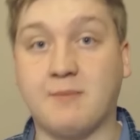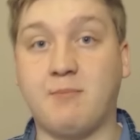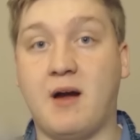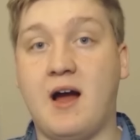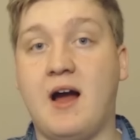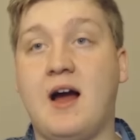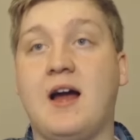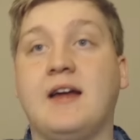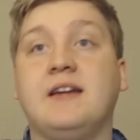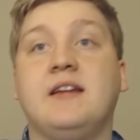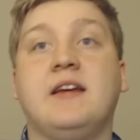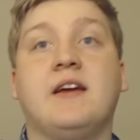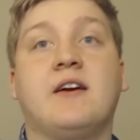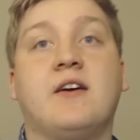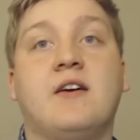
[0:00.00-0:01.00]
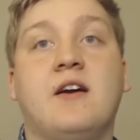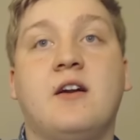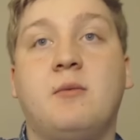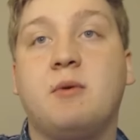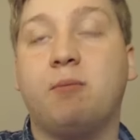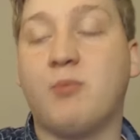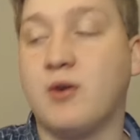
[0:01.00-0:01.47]
like behind here.
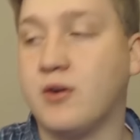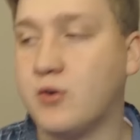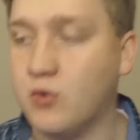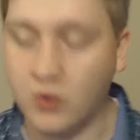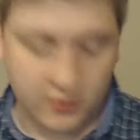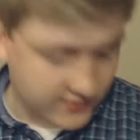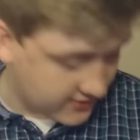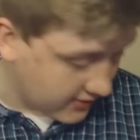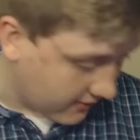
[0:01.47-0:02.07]
It'll be pretty cool.